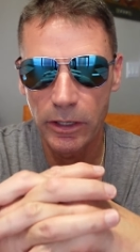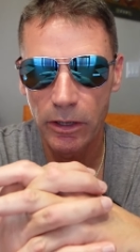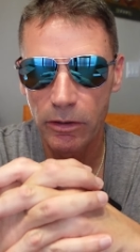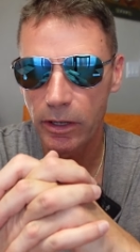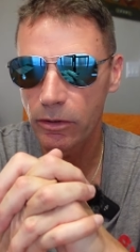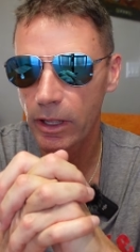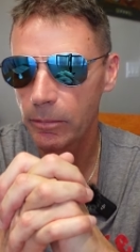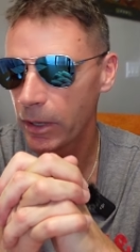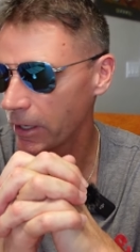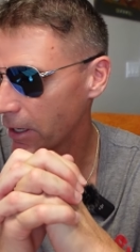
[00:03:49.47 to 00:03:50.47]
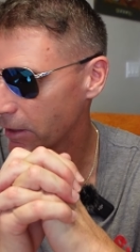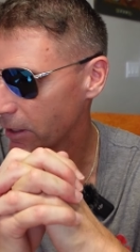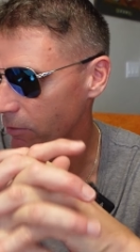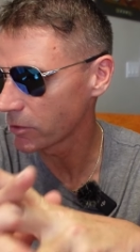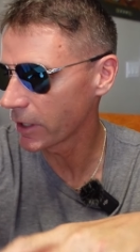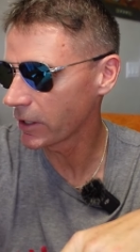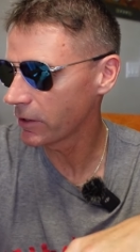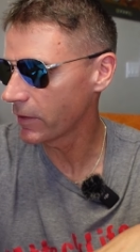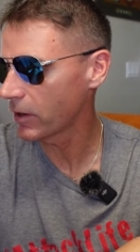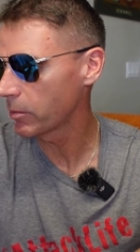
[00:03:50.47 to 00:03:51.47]
No, I don't get paid anything for linking
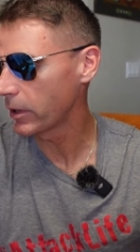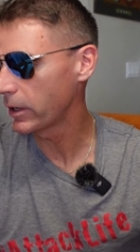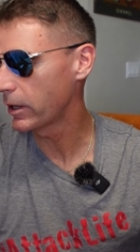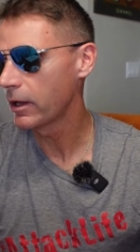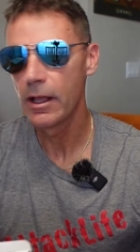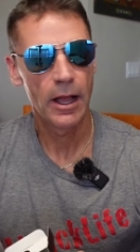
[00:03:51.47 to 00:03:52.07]
you there, but uh,